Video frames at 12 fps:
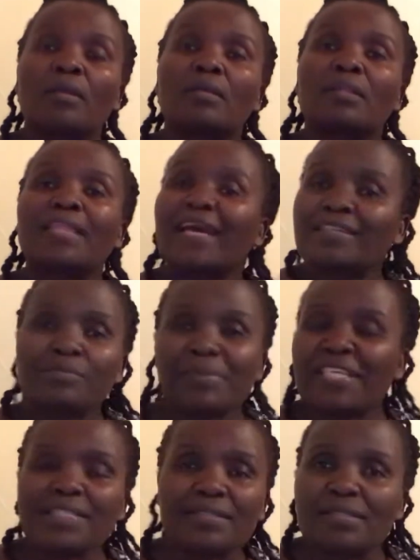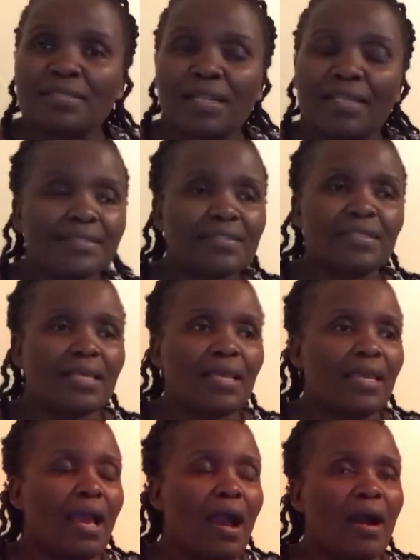That means, let's say,
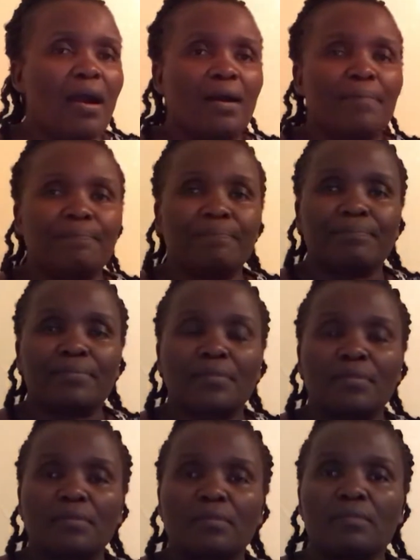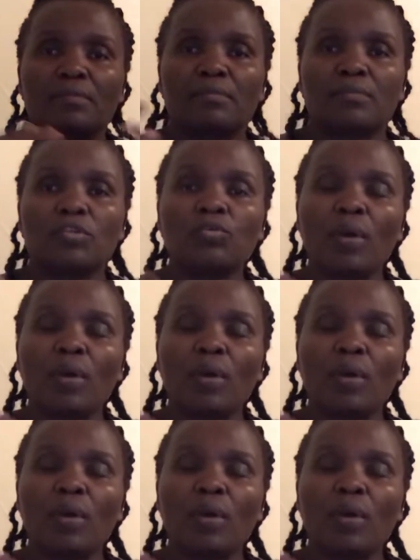you